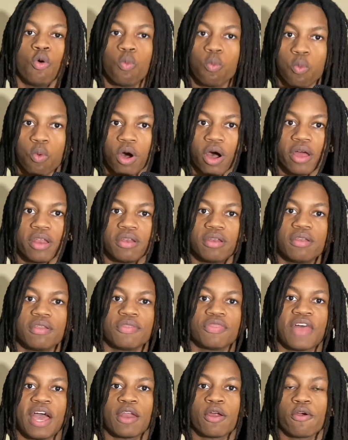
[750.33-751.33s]
1,
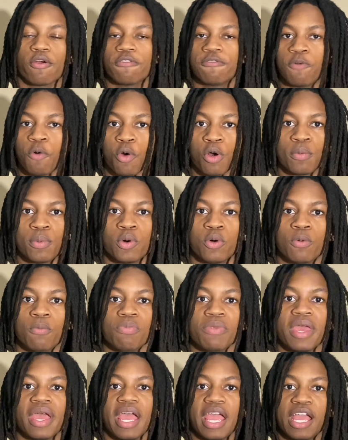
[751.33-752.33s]
that are affordable,
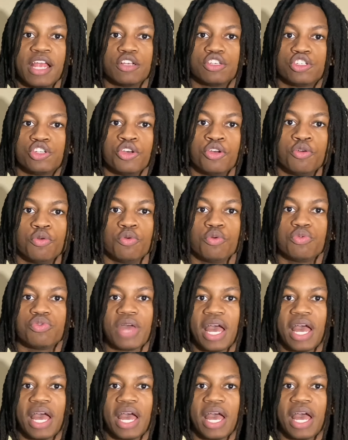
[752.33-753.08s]
and 2,